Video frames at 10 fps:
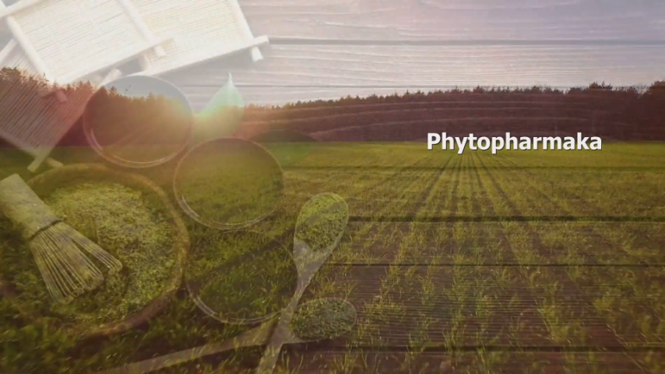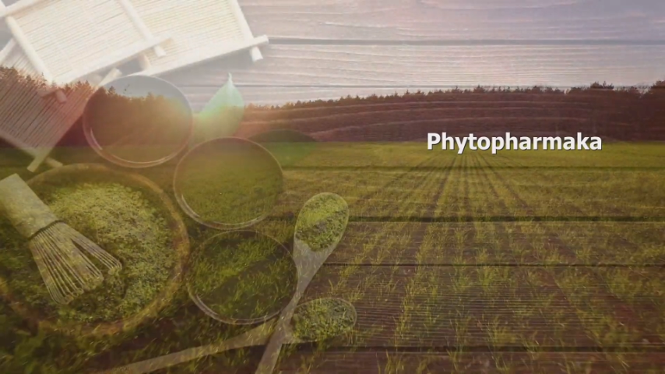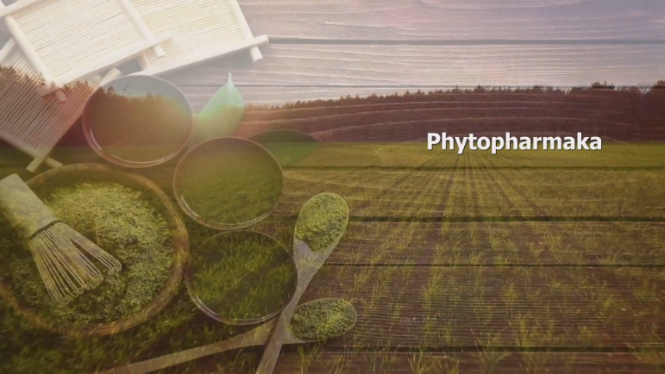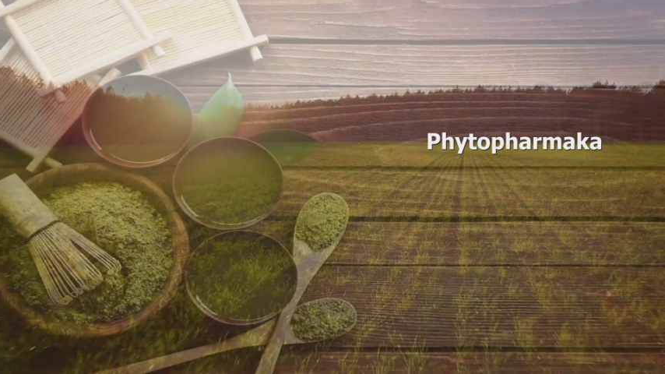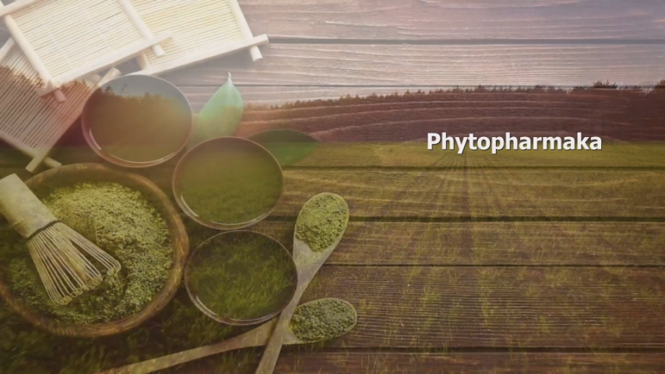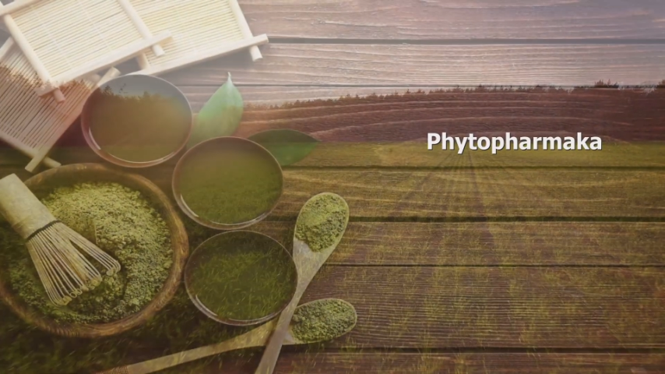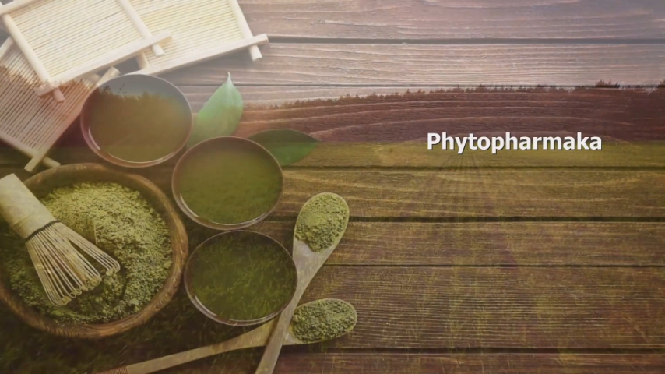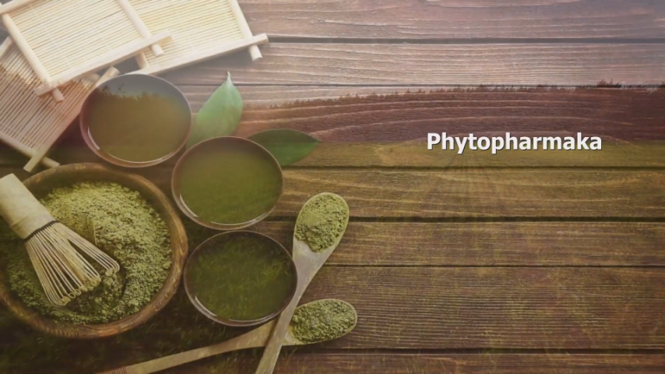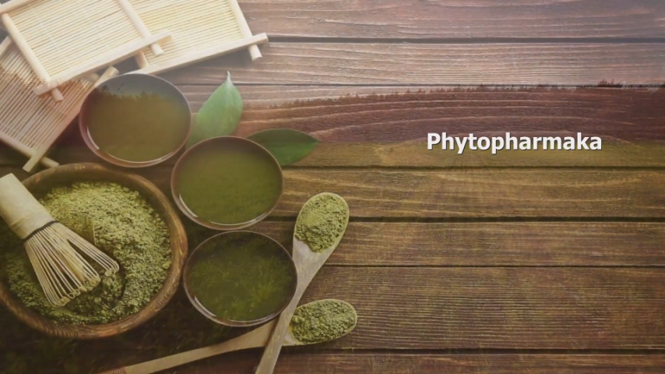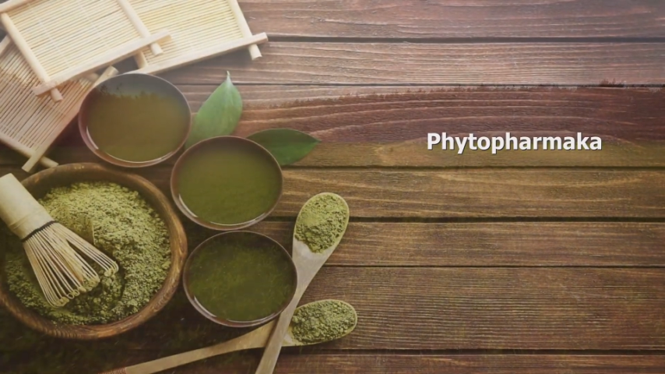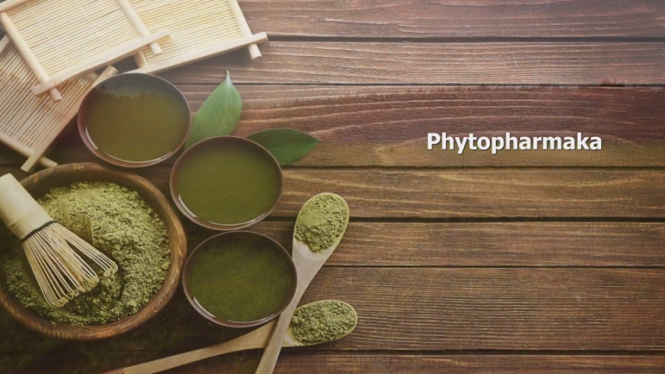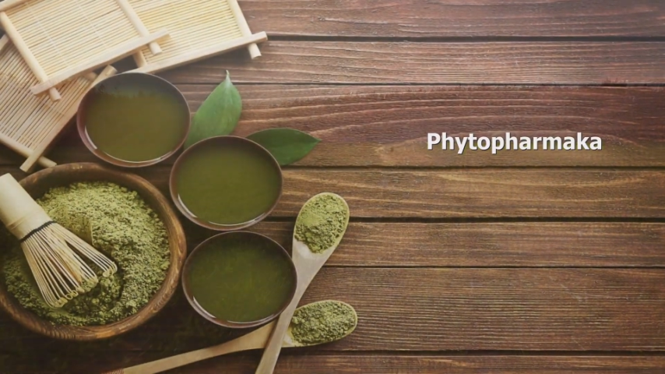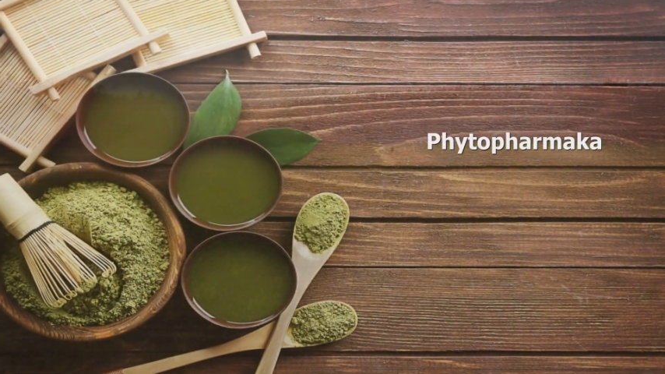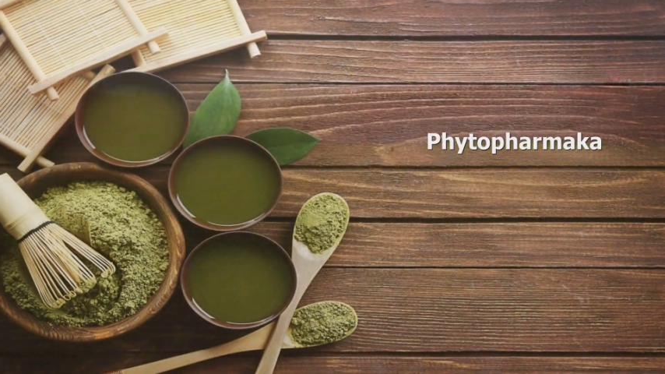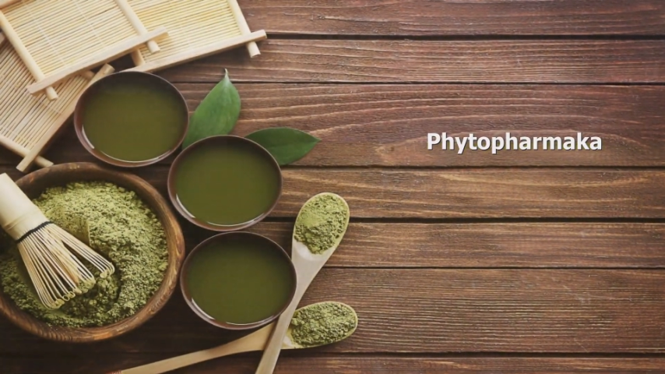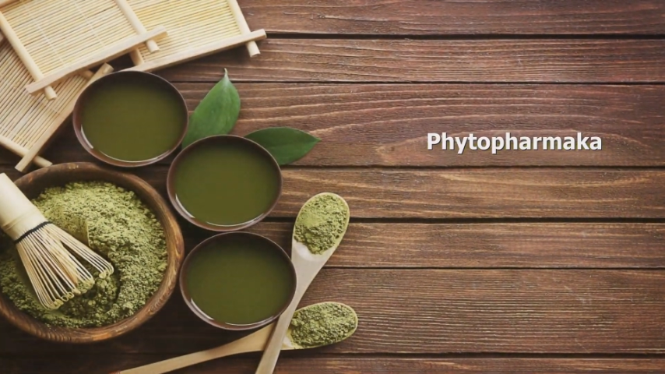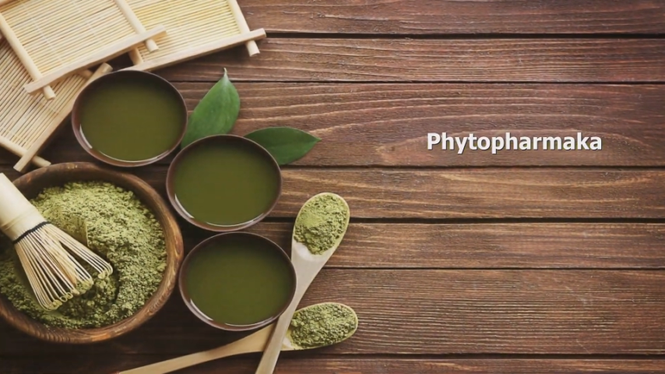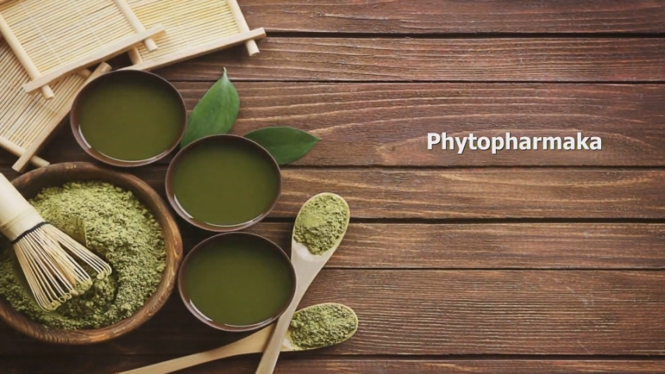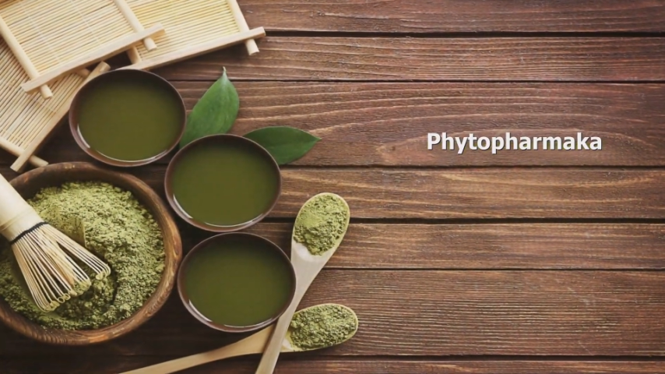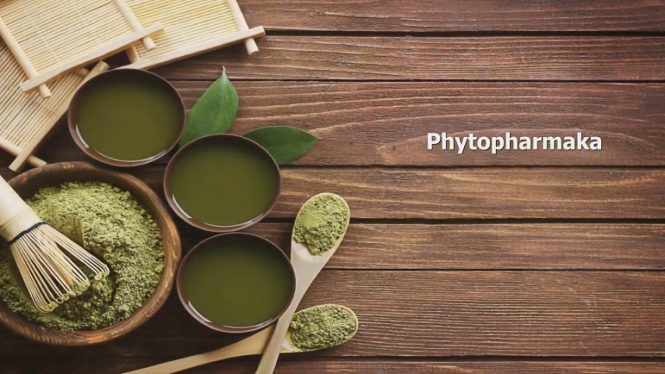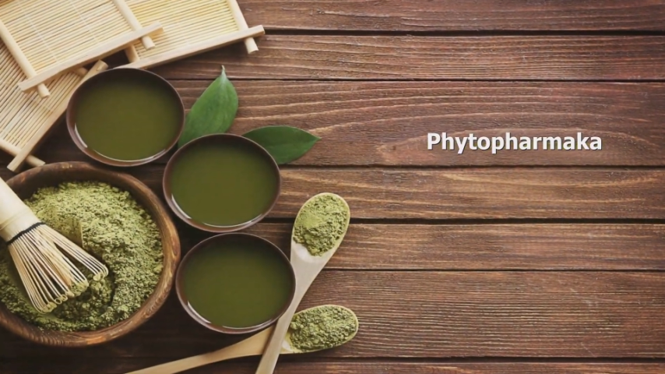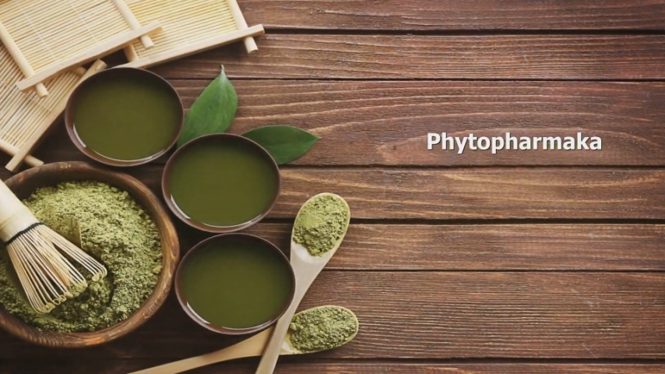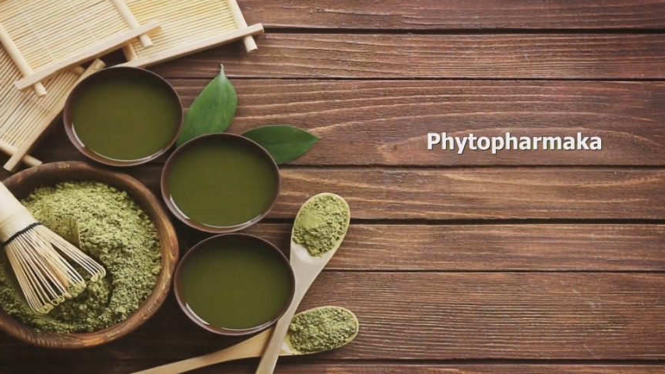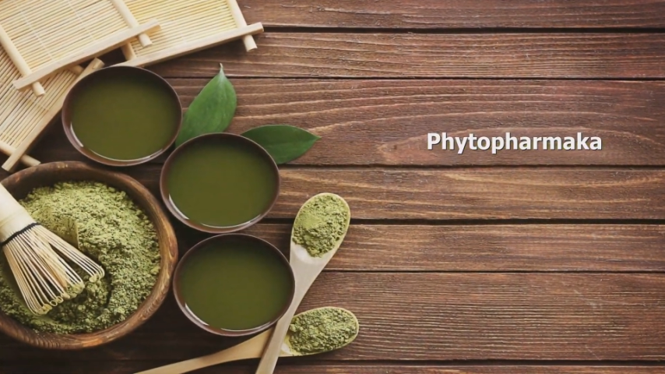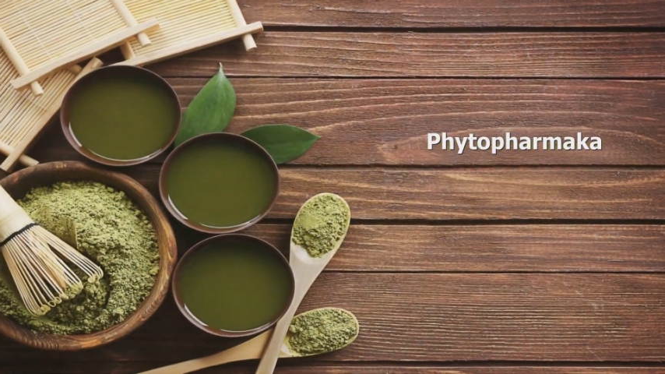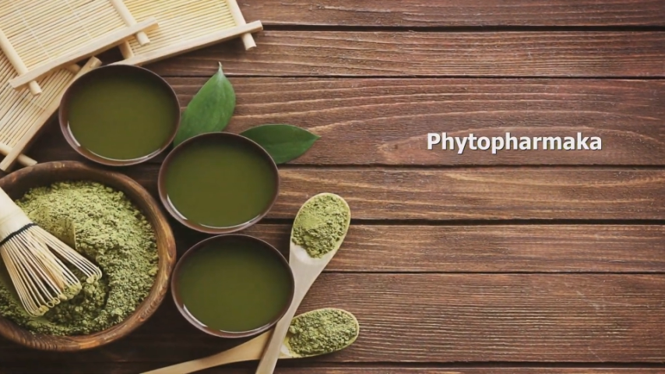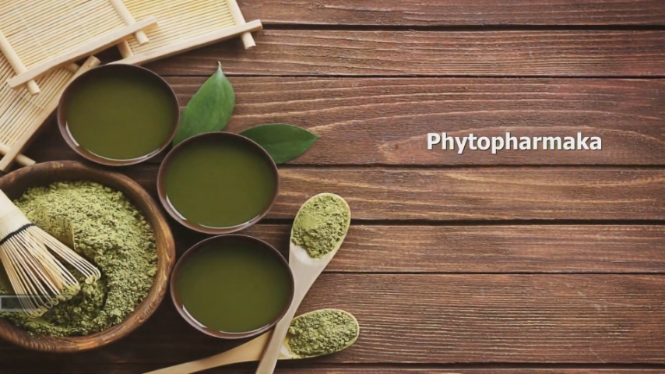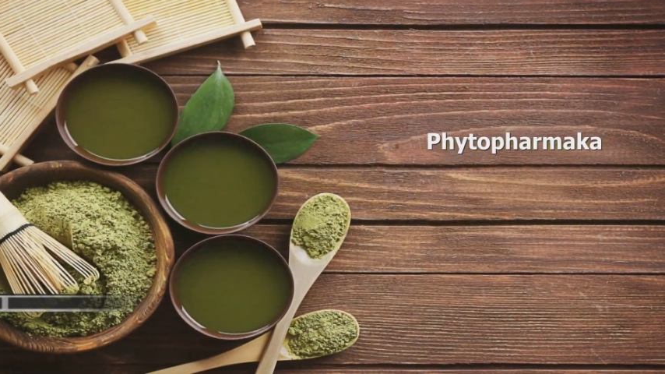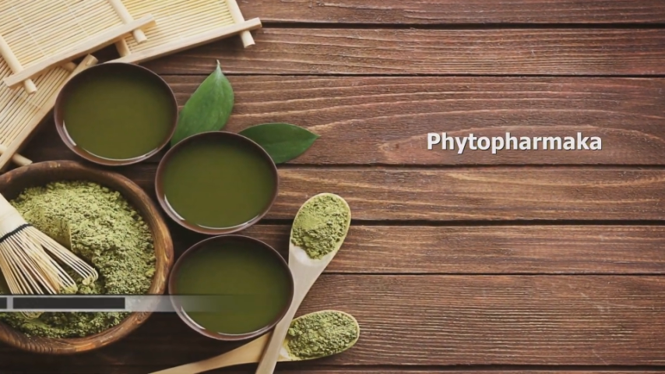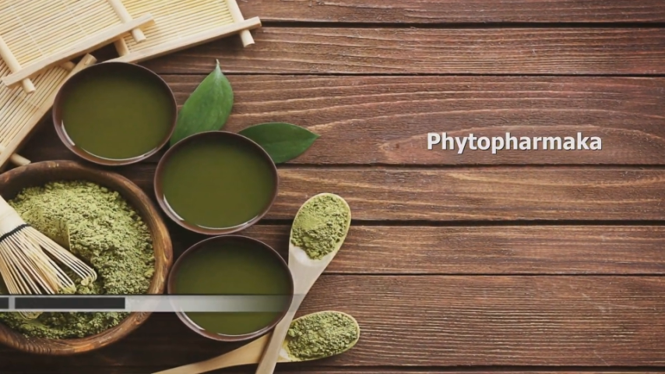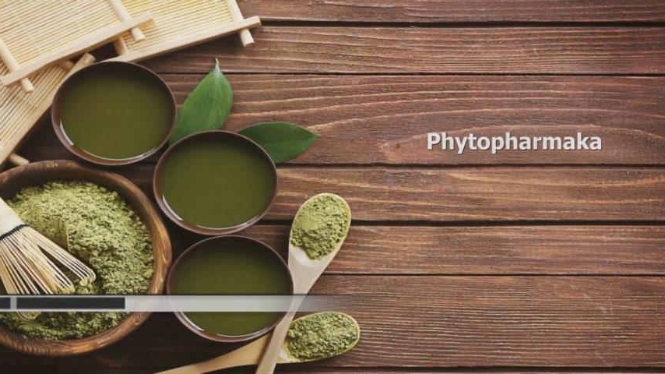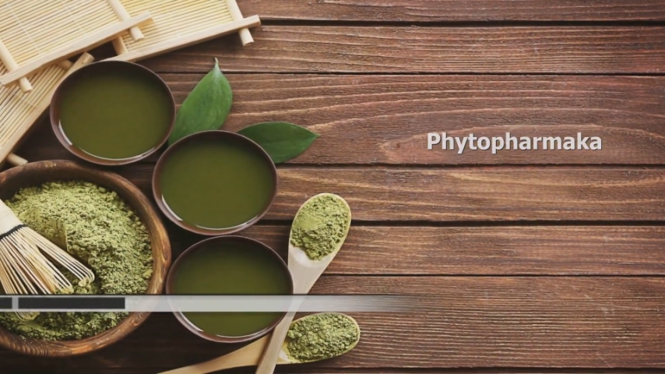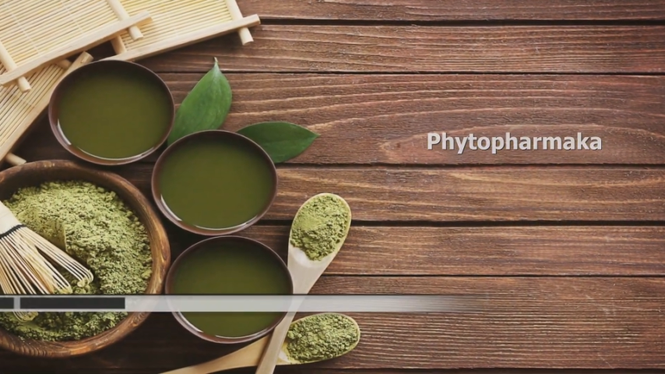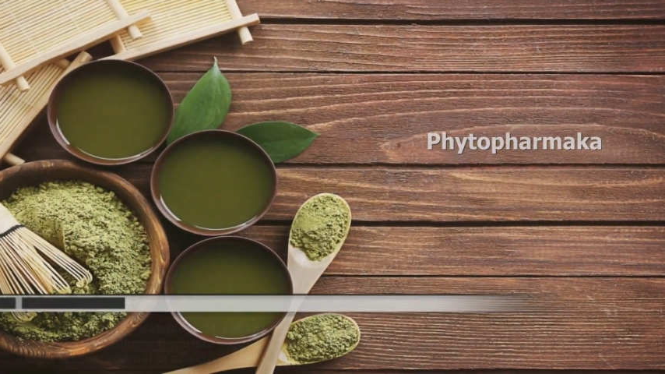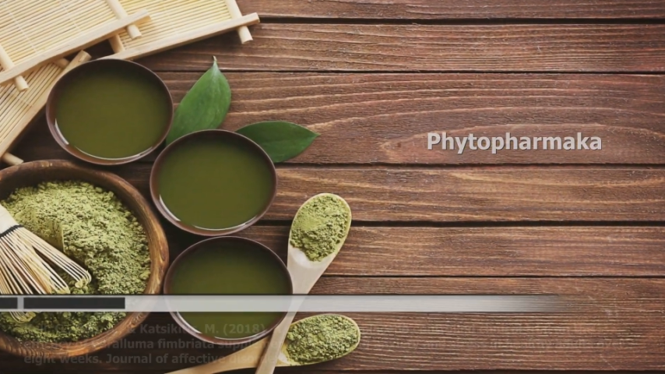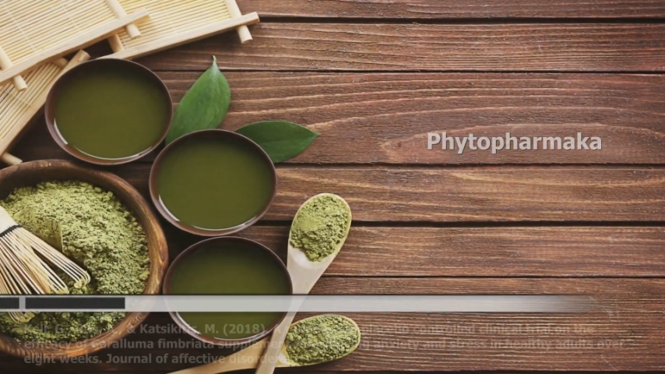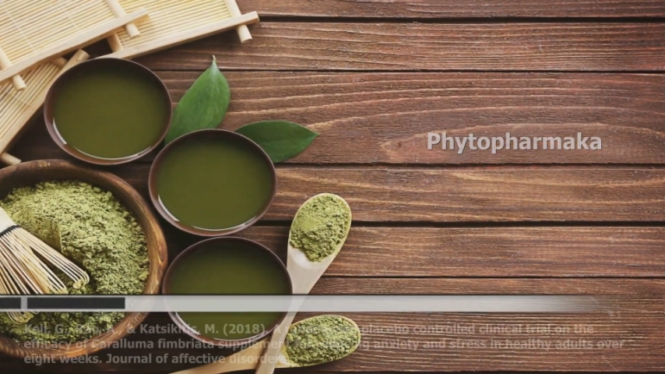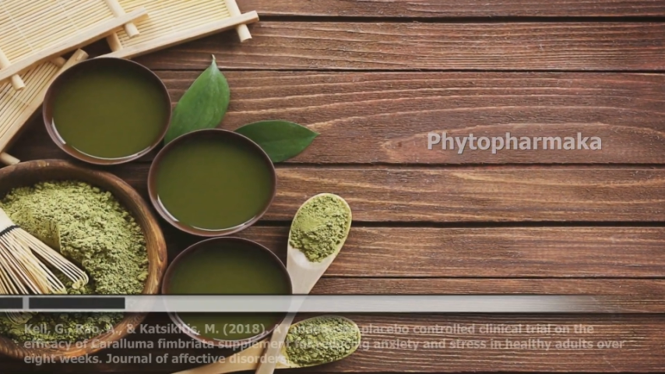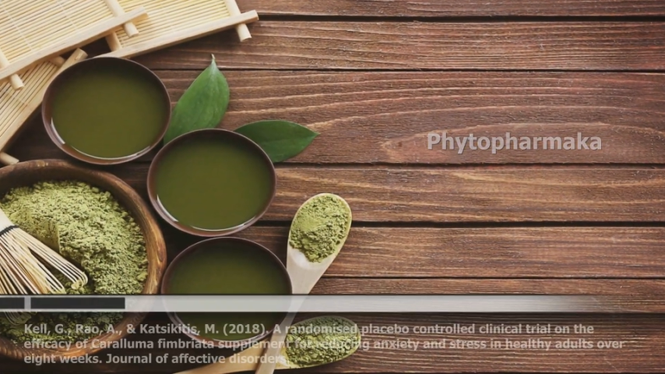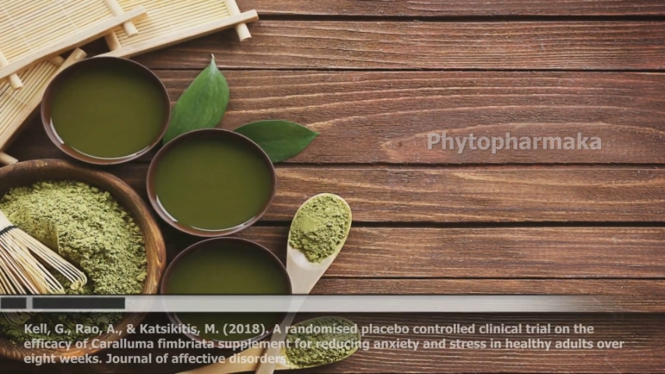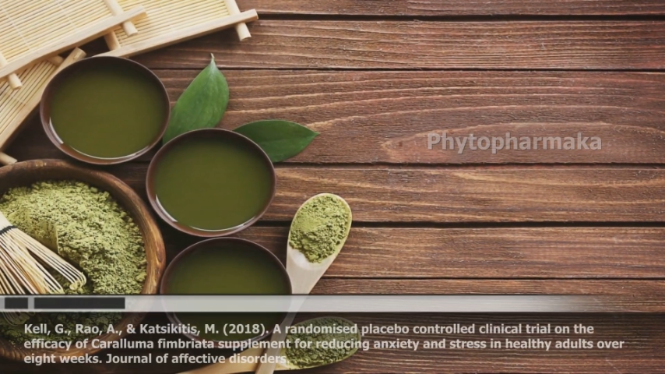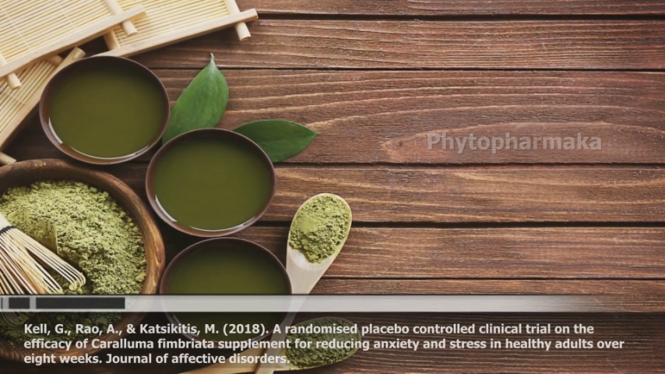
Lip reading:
[unreadable: no face in view]